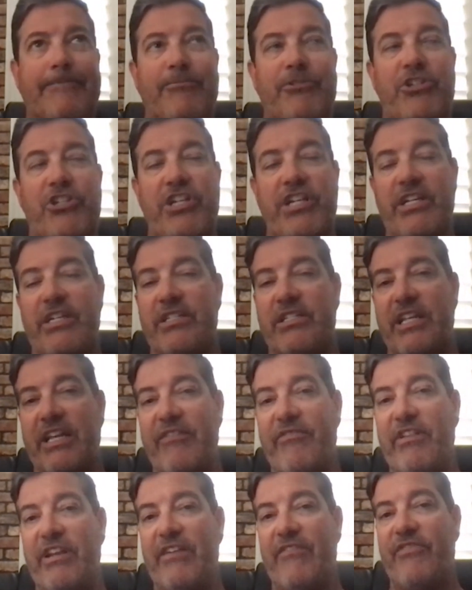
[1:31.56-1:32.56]
Geez,
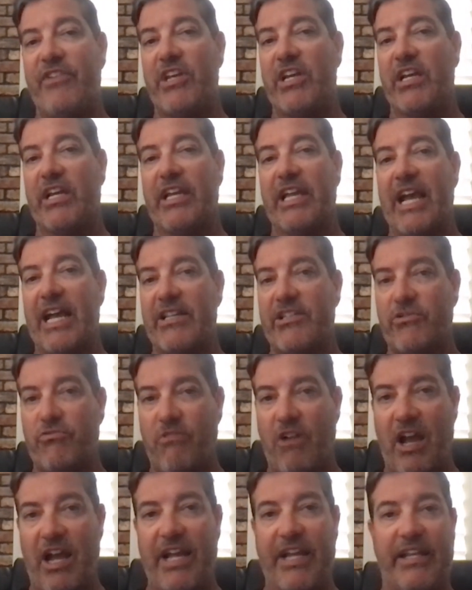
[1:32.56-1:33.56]
even if you guess
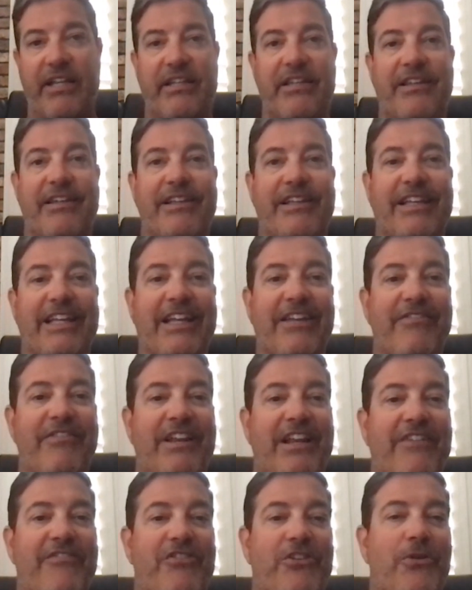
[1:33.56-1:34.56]
right,
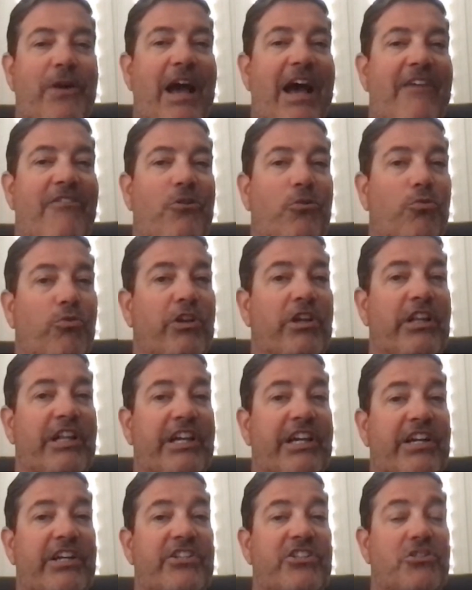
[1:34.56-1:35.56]
even if you have a really
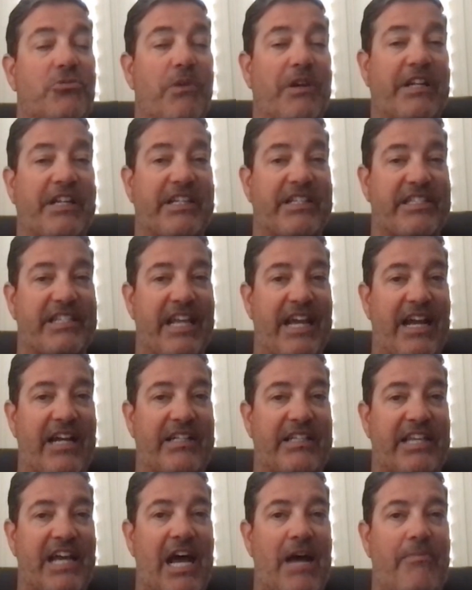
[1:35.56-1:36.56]
good swing to stay
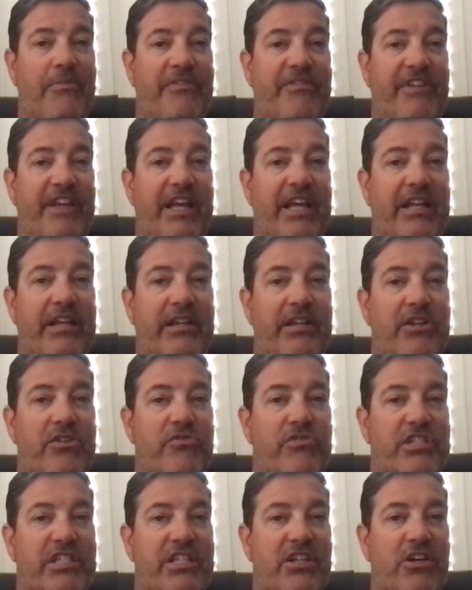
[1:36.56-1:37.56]
on top of it, you
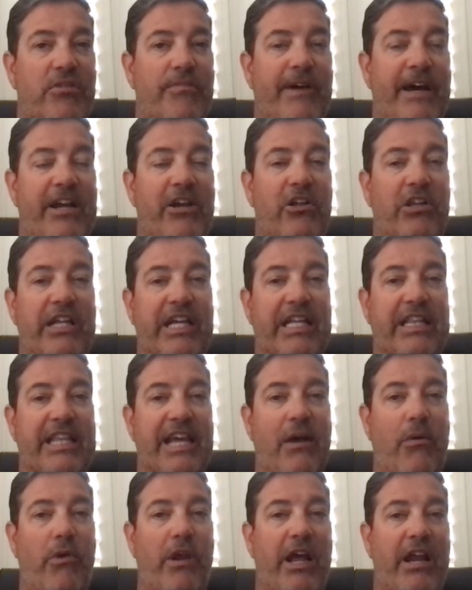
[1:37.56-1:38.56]
still might only hit
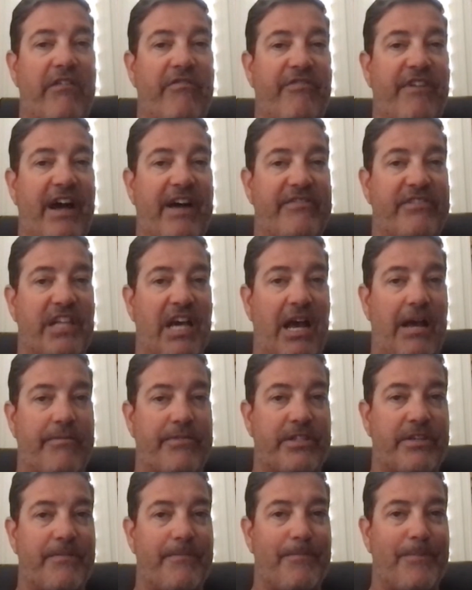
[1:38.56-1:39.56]
that 1 out of 5
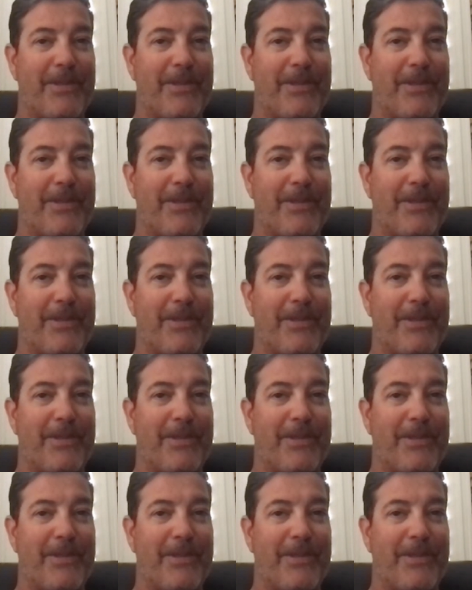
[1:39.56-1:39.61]
times.